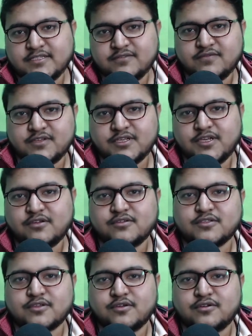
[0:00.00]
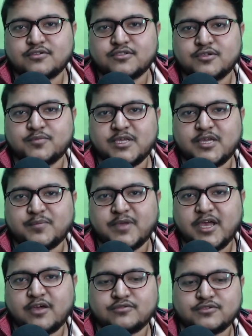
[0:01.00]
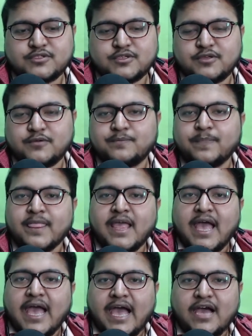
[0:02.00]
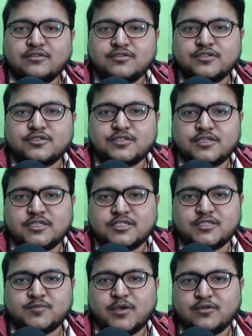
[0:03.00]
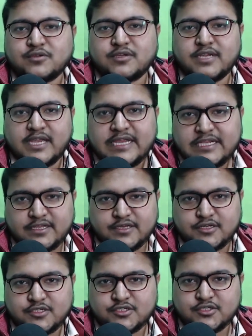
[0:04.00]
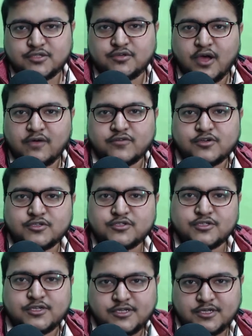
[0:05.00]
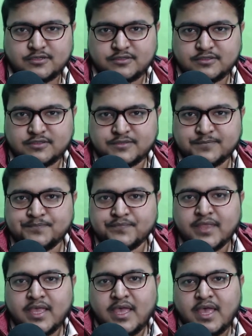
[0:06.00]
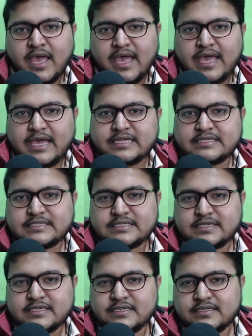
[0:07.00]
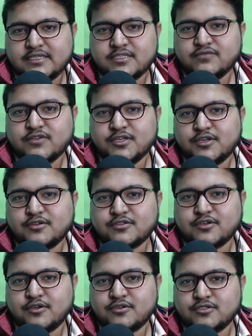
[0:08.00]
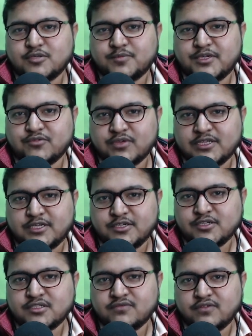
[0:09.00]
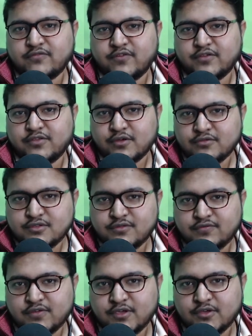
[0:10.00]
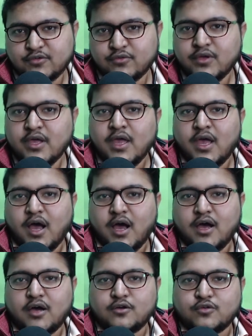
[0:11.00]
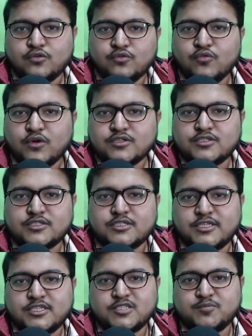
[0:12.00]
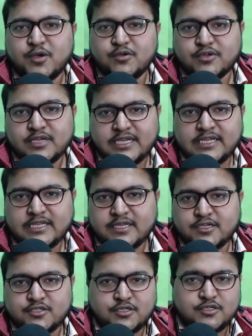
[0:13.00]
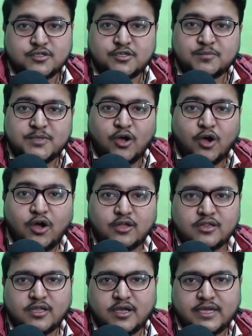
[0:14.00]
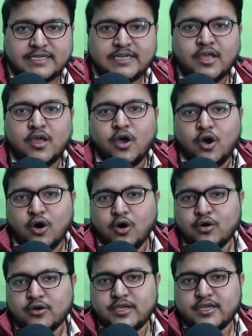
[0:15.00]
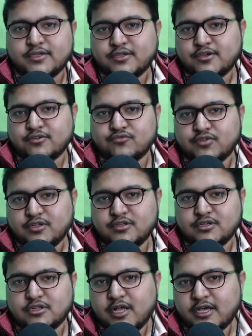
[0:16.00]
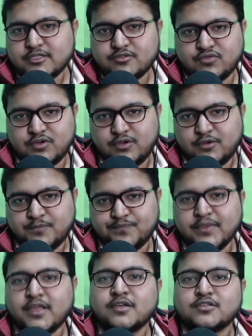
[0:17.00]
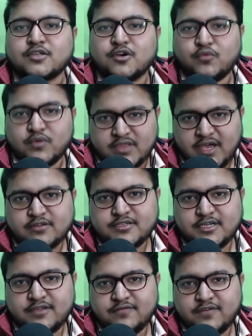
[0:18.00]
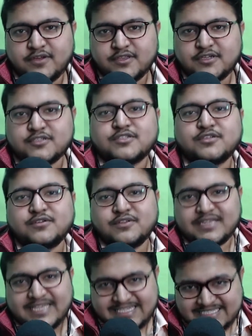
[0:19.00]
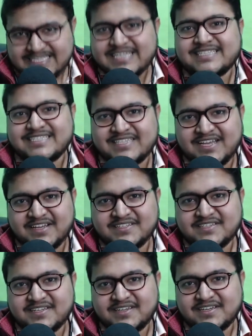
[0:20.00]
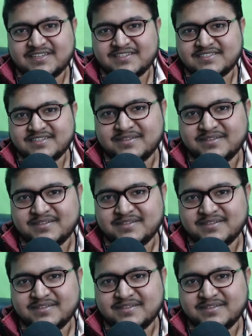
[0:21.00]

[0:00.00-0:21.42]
video is going to be about how to teach spoken English to our students. And this video is going to be really useful for those of you who want to teach spoken English. It could be online or in your real classroom. So without any further ado, let's get started.